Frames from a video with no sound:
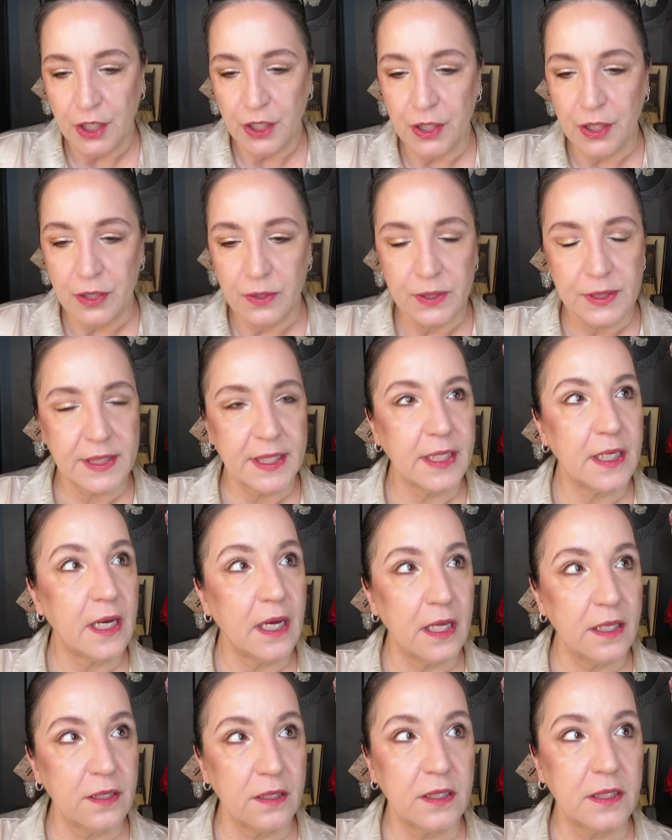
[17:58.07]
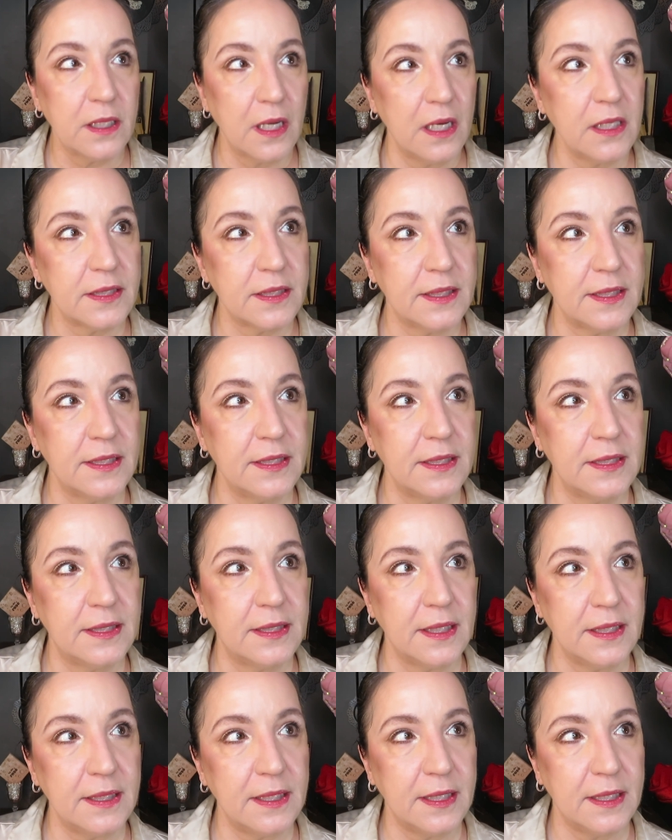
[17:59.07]
using other
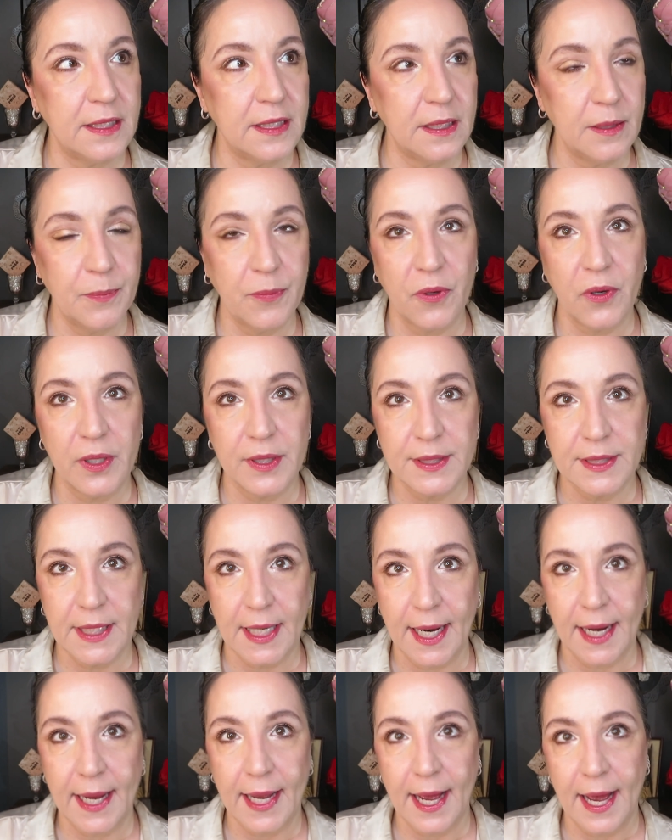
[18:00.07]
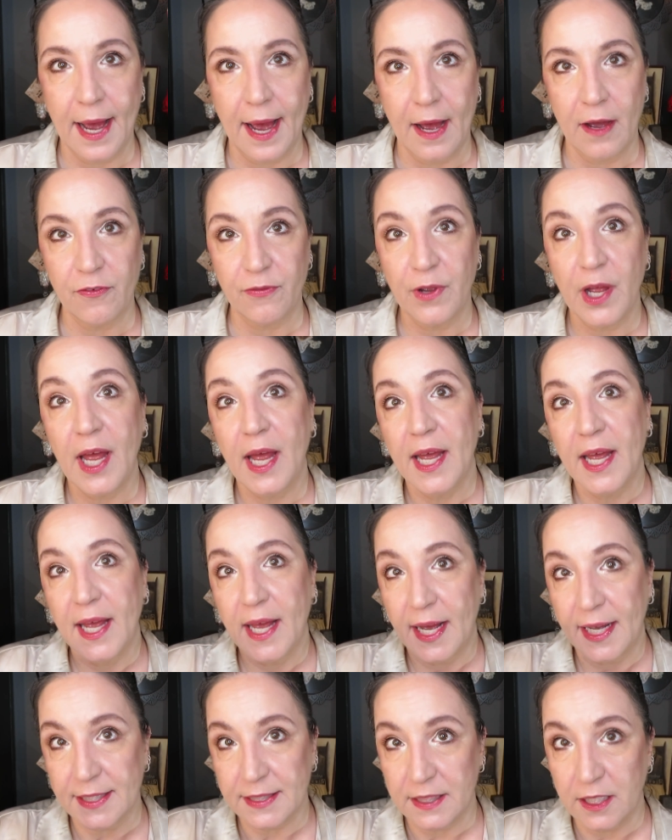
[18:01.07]
glosses and lip oils that I have,
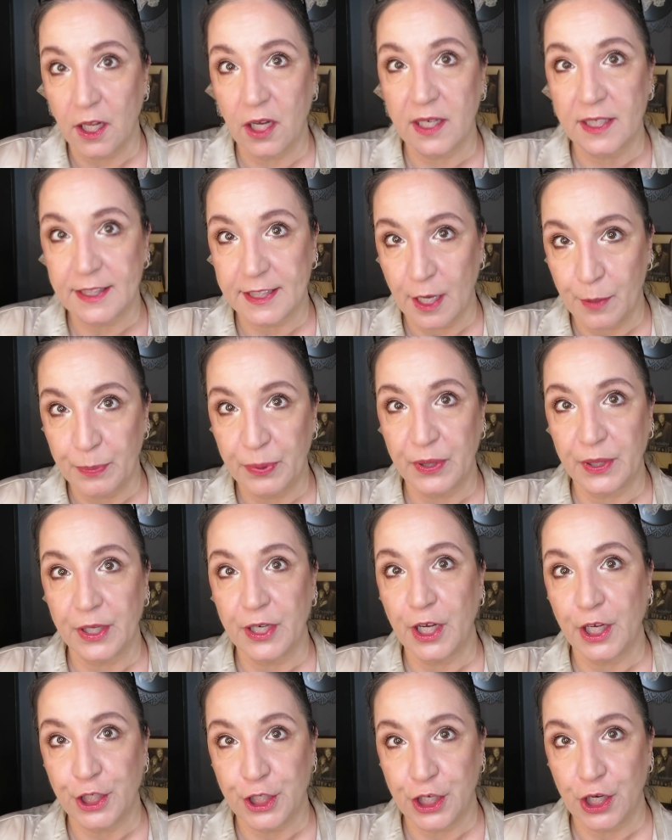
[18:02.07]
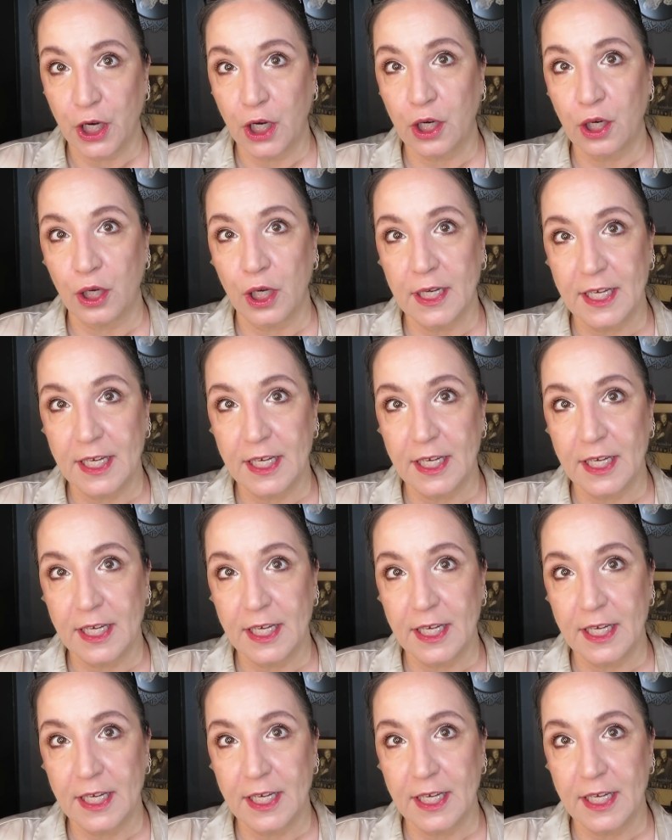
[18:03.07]
as long as I put a darker